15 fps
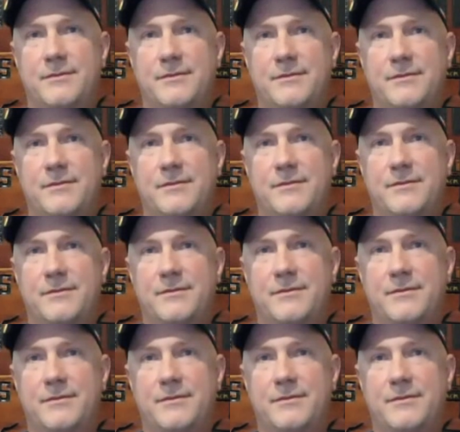
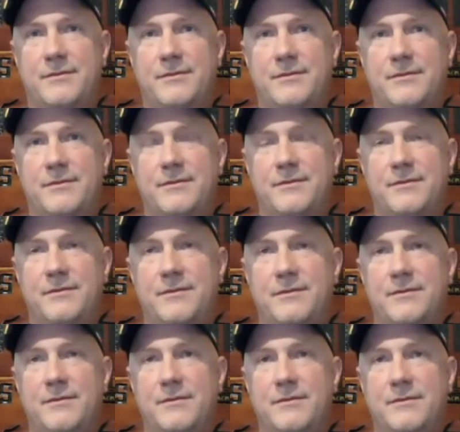
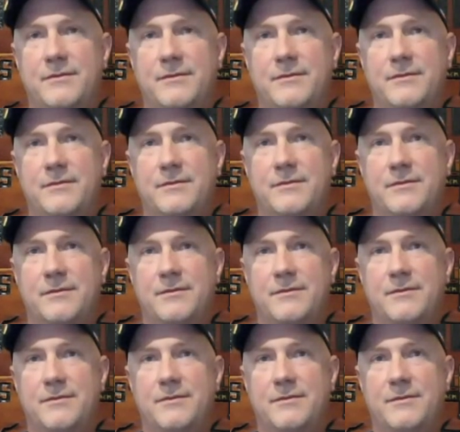
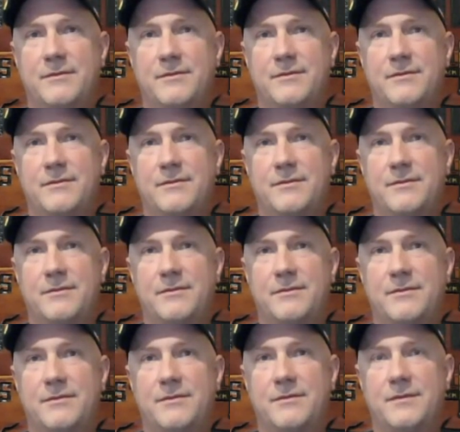
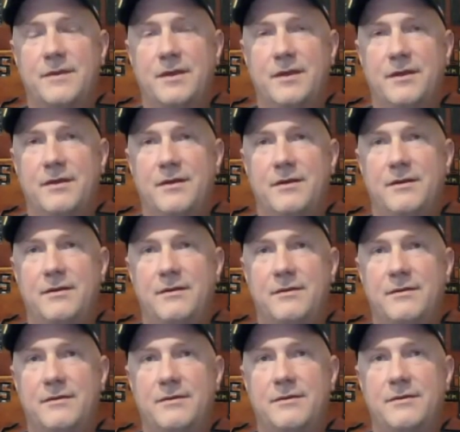
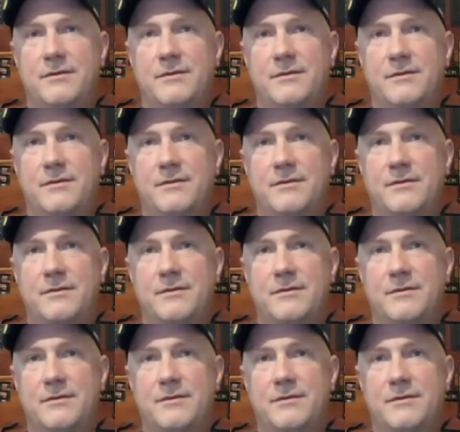
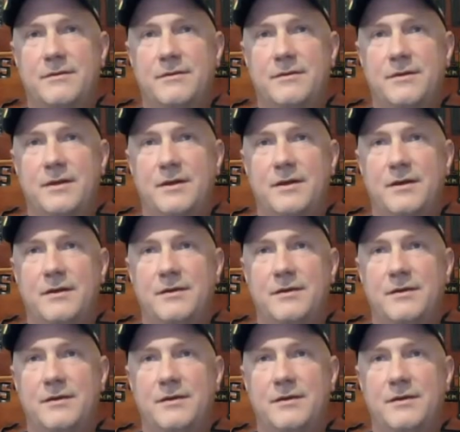No words are spoken by the person on screen.